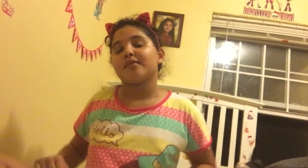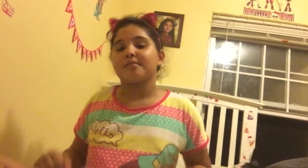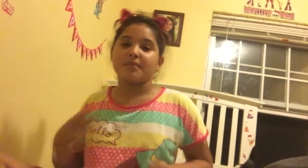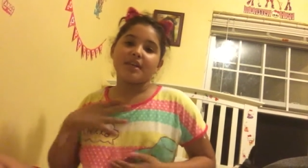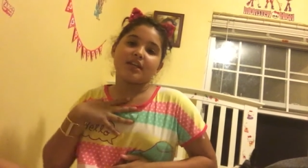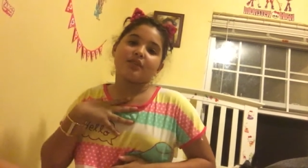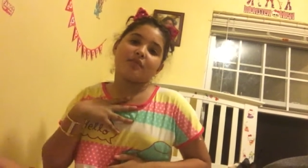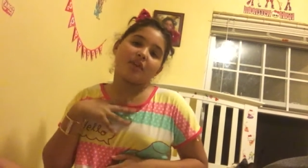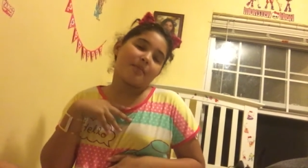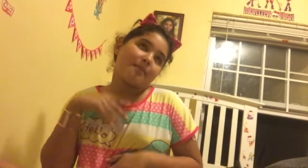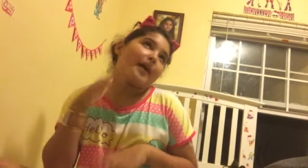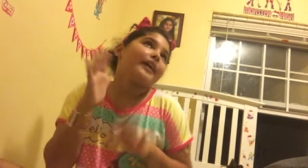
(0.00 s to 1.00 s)
Me
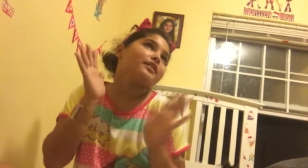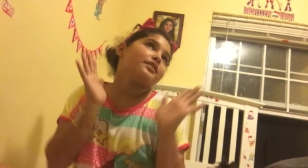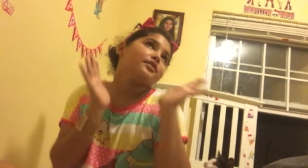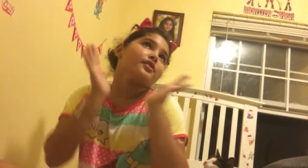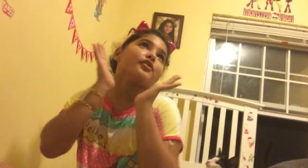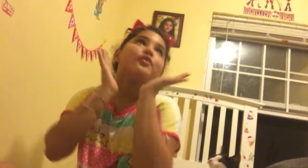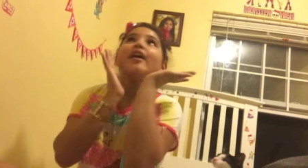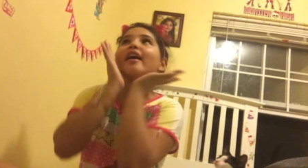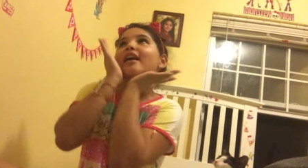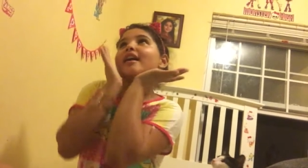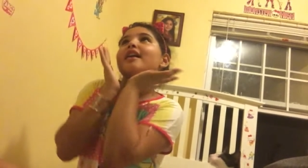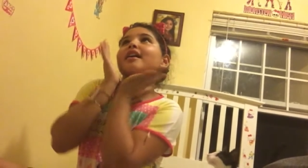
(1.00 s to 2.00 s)
doing a back to school
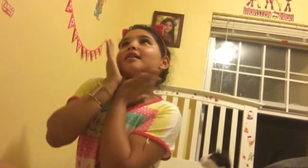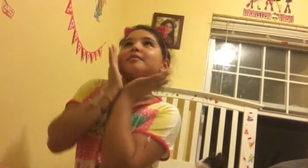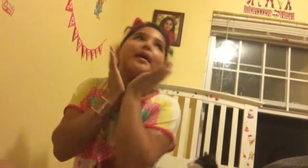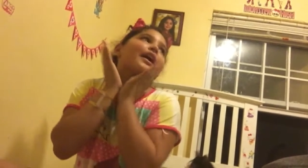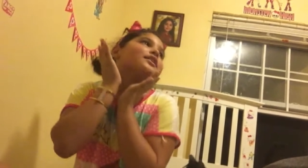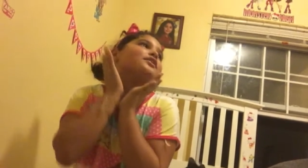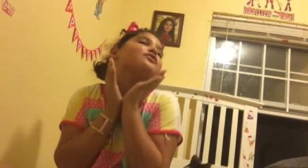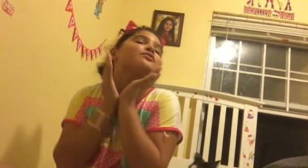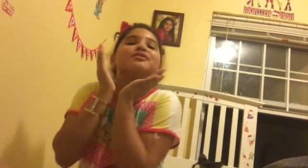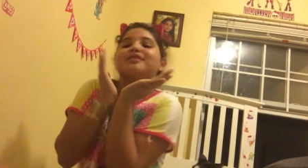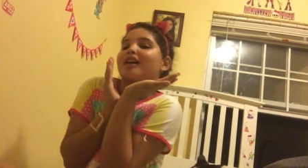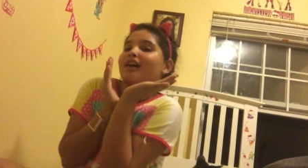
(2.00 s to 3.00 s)
haul. Back to
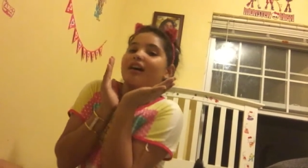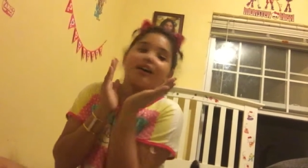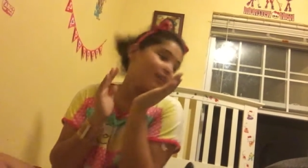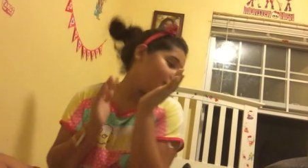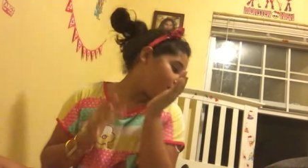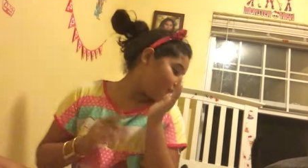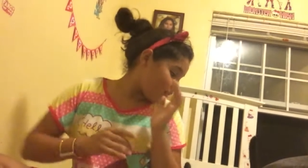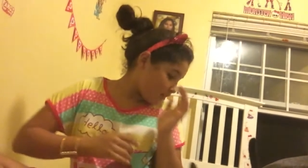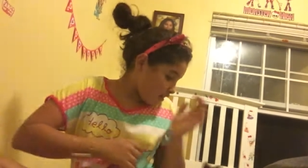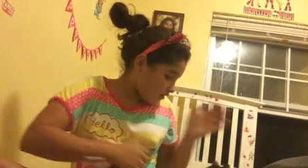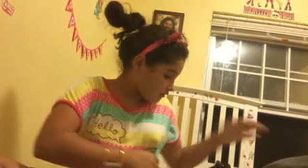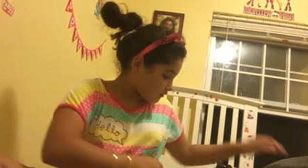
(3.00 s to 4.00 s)
school haul.
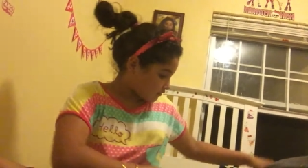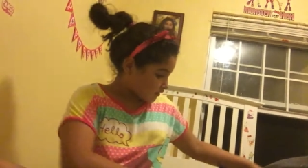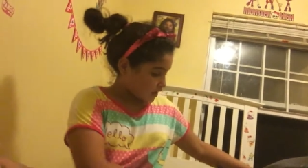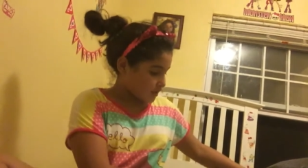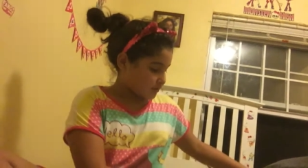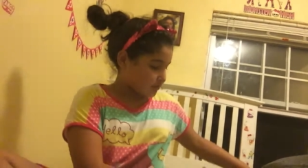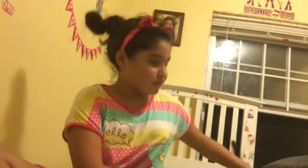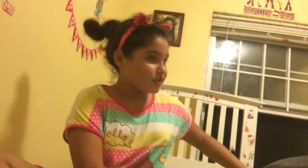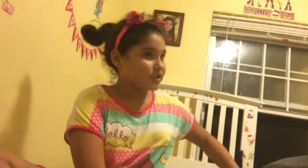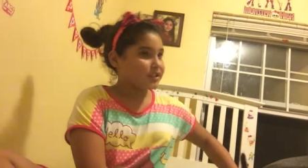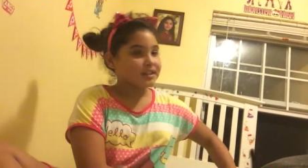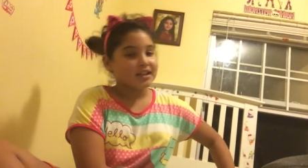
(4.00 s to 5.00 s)
Oh who
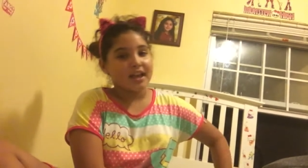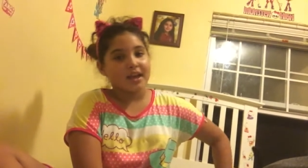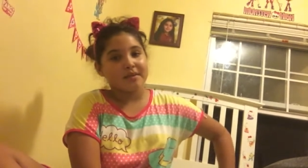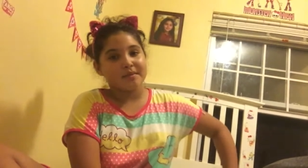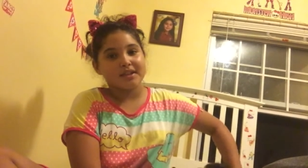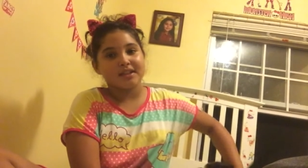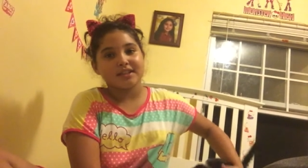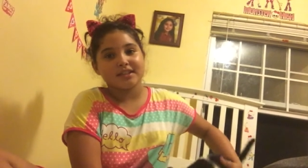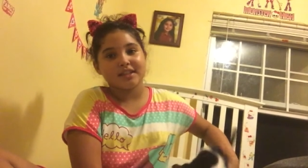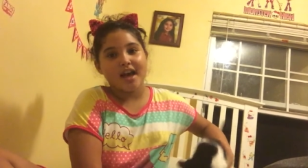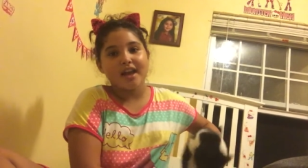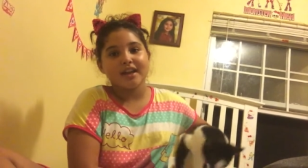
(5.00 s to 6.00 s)
just came and
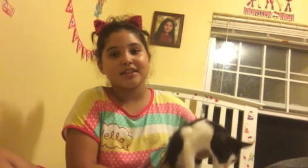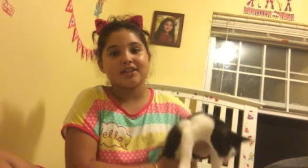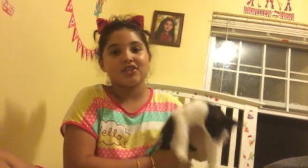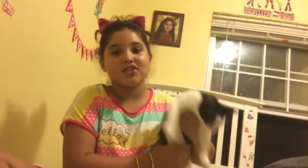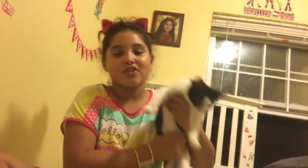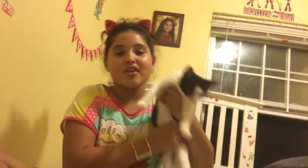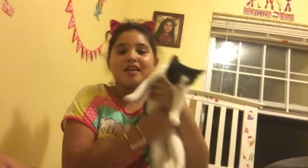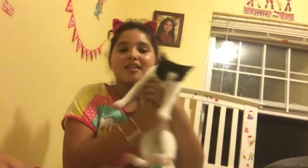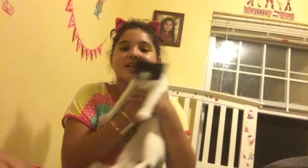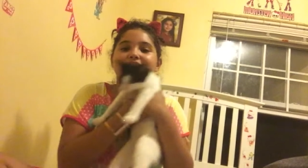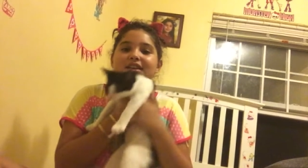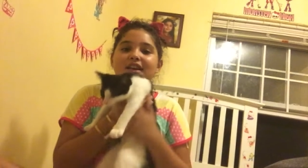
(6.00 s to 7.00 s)
decided to join
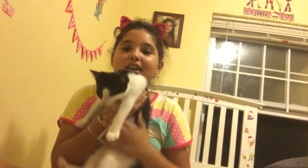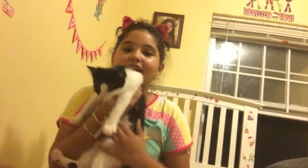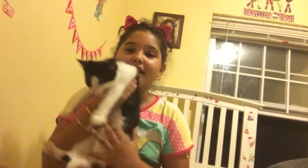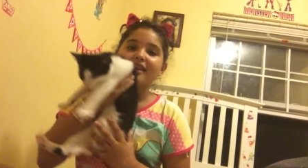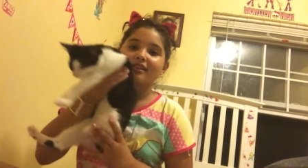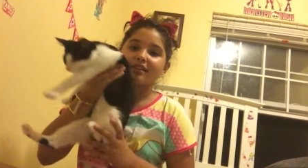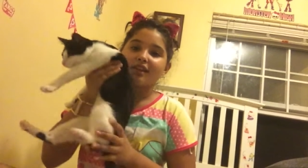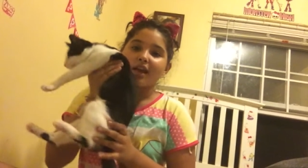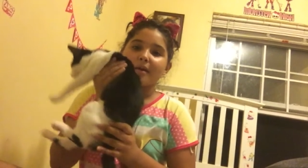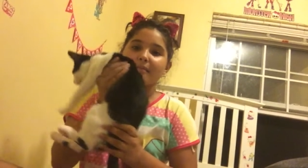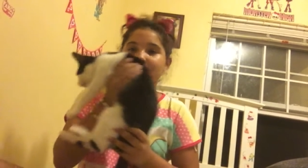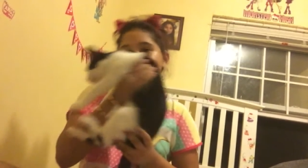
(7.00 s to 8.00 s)
us. It's
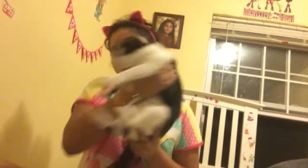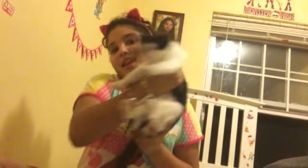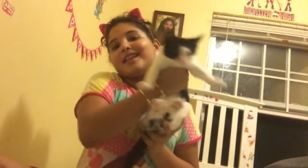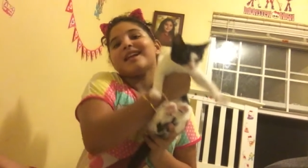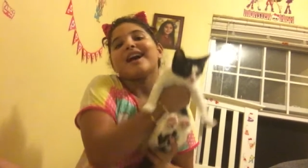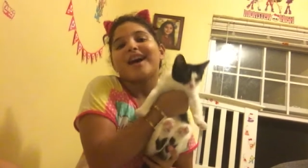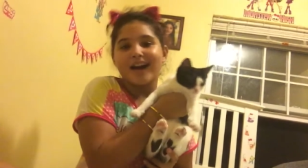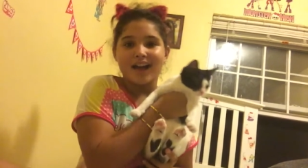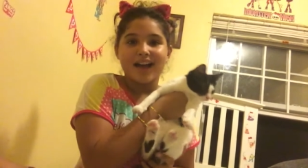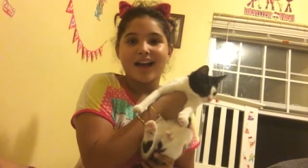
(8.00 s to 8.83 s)
Mina.